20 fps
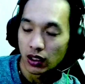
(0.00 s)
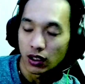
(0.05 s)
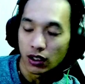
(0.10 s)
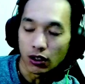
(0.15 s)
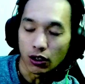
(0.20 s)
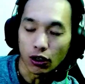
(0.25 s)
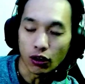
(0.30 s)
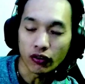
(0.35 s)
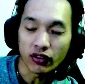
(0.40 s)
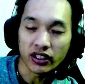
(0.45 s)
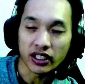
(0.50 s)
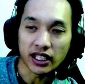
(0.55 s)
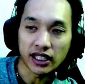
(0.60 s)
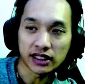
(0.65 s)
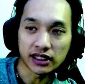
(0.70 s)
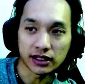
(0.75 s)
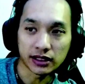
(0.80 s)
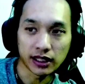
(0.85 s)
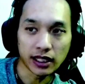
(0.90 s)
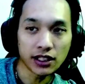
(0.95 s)
overnight
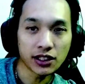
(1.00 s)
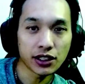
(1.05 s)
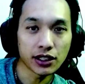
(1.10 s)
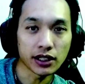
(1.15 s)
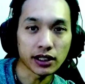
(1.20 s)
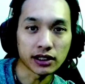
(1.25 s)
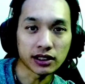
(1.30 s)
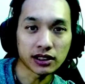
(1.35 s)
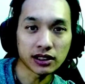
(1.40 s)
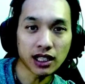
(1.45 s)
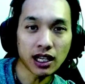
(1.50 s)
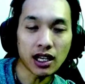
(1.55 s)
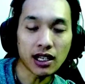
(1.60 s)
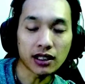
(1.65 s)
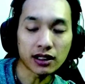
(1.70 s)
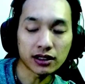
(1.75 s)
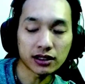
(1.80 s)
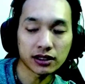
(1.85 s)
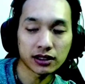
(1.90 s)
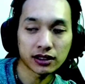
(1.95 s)
succession in
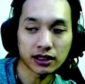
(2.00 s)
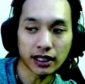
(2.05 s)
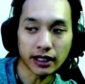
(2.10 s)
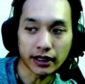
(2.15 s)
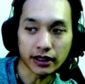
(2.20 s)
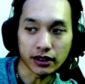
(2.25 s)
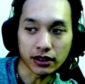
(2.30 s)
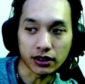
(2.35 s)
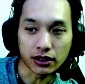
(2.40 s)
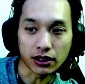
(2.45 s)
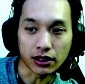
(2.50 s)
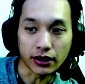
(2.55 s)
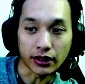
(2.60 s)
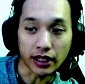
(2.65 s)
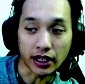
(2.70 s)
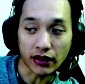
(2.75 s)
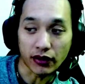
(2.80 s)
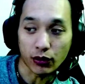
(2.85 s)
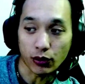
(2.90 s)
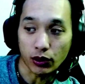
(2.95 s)
stocks that
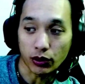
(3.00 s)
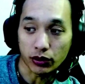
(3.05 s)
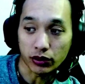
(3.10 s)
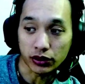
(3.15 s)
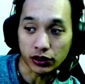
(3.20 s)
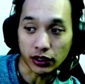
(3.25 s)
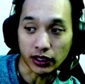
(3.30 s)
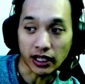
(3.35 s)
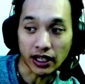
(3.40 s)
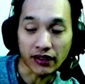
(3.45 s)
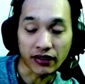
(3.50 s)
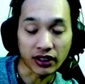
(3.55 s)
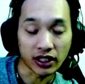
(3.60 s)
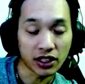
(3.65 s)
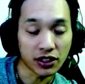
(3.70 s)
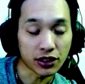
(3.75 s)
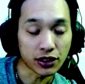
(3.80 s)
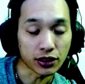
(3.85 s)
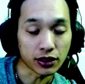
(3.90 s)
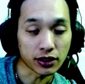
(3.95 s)
everyone will start having
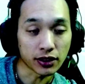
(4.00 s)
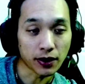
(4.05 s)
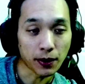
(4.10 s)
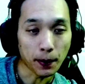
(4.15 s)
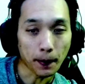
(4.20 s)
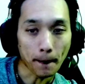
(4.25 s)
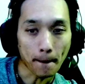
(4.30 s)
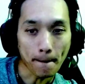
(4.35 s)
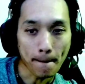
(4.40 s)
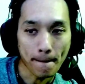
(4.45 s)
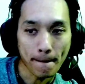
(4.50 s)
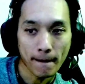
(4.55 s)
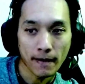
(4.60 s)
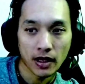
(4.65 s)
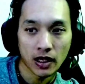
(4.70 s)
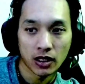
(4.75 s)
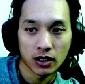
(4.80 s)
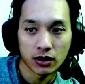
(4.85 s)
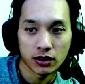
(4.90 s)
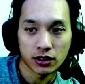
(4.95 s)
issues.
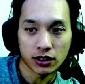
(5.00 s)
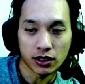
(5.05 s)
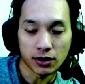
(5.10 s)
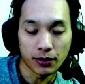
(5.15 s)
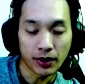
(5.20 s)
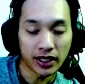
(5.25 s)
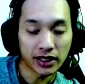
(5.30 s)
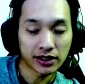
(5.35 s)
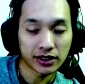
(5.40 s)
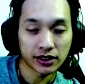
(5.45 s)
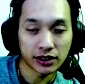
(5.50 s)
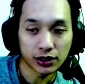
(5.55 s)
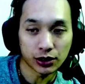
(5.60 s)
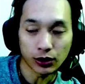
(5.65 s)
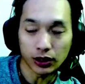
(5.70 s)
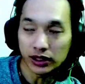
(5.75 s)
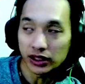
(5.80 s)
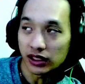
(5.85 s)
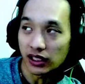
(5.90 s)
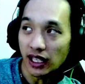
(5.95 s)
So the best
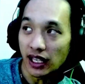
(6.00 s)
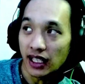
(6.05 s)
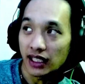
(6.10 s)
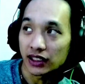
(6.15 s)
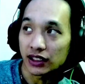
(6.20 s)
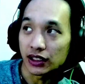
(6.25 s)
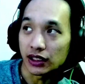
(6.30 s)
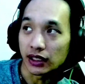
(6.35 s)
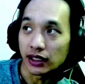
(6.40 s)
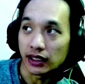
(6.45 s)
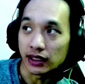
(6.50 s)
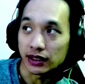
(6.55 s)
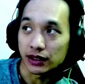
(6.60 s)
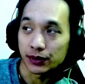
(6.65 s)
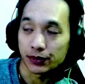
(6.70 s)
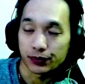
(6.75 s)
choice of action is